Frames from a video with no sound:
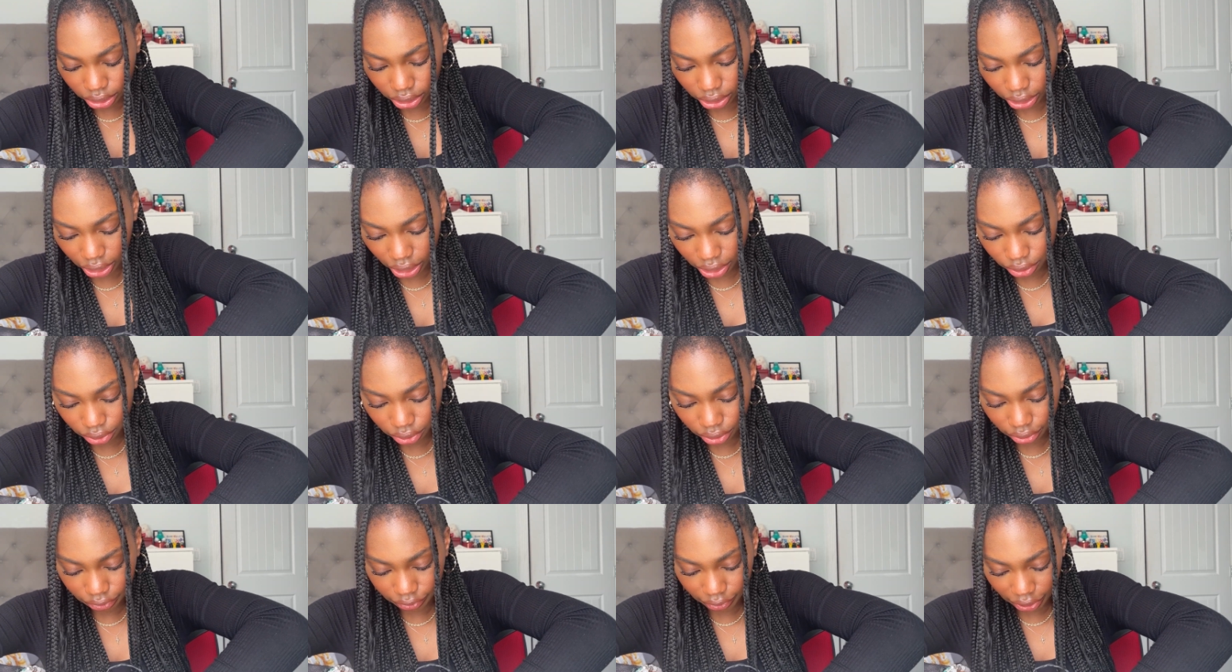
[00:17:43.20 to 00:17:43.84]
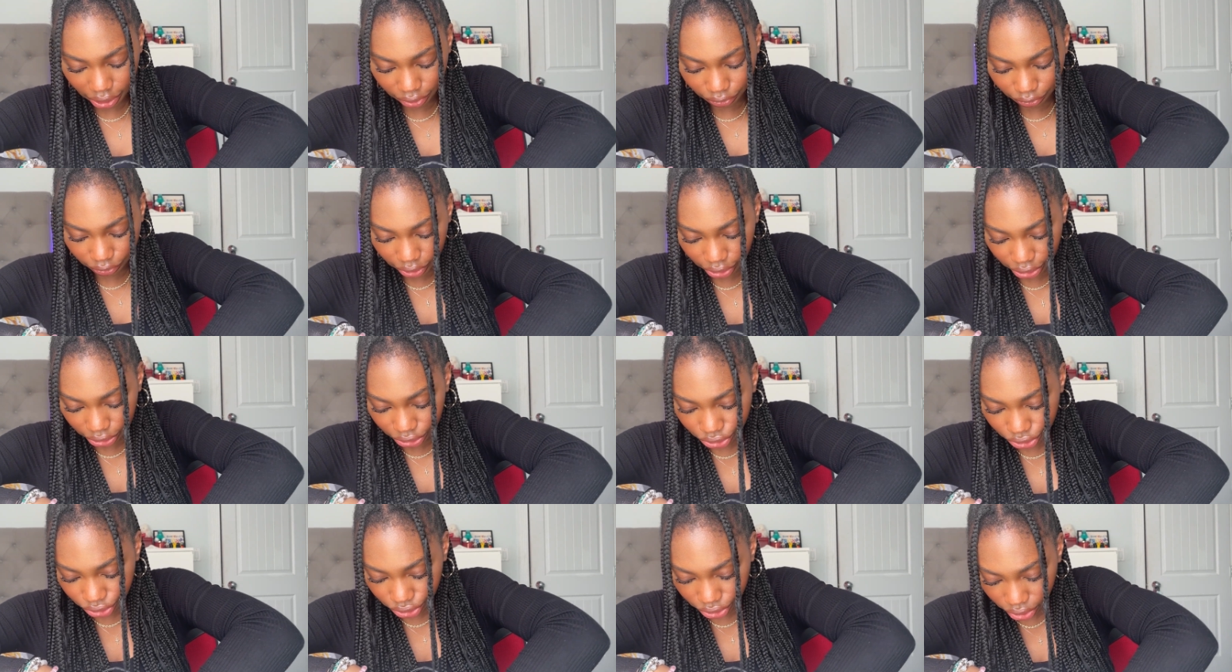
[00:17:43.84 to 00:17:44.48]
i don't know if i can really
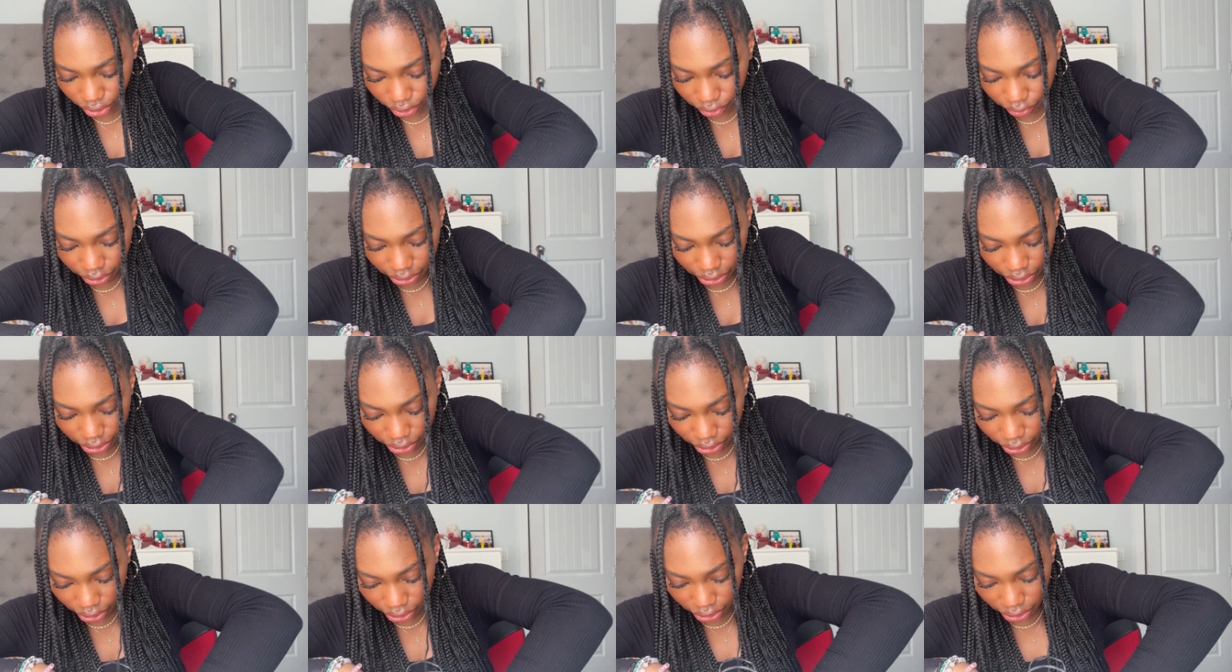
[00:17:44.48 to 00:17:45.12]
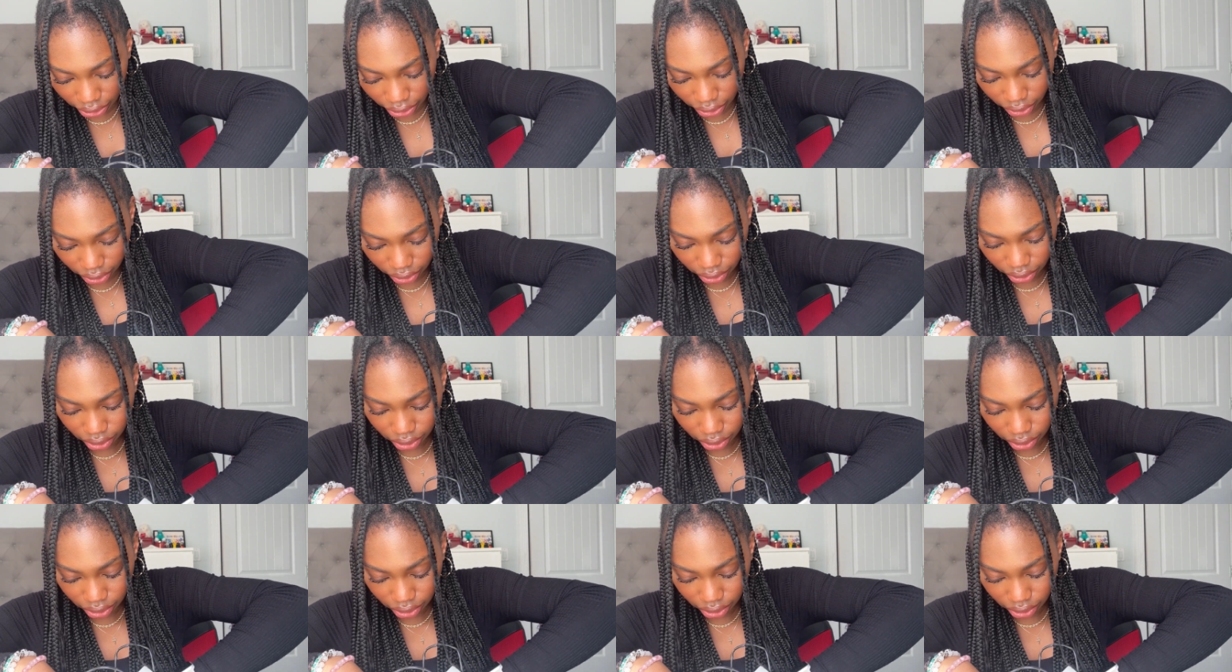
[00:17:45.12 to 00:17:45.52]
show anything here